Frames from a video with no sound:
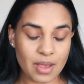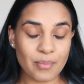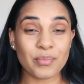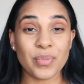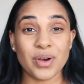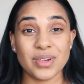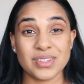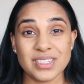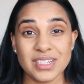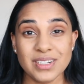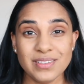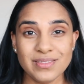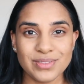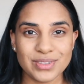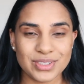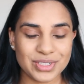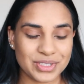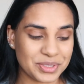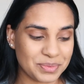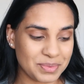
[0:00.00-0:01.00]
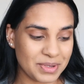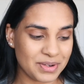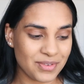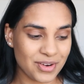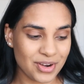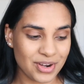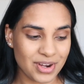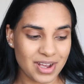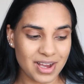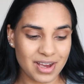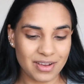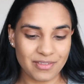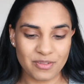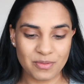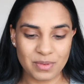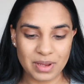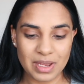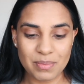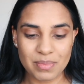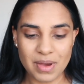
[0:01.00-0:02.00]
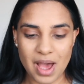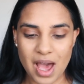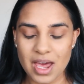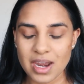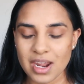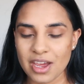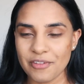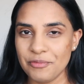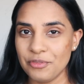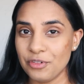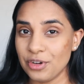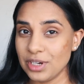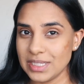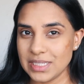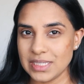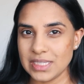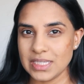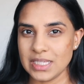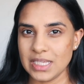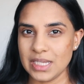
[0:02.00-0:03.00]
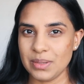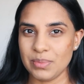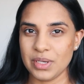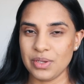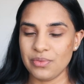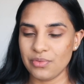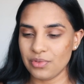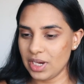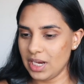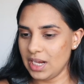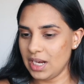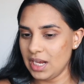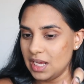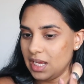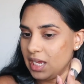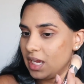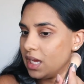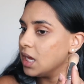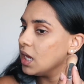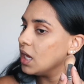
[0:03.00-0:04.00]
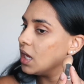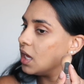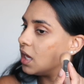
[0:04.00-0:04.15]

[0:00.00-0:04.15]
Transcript: positive, which has been very hard for me, but I've recently been reading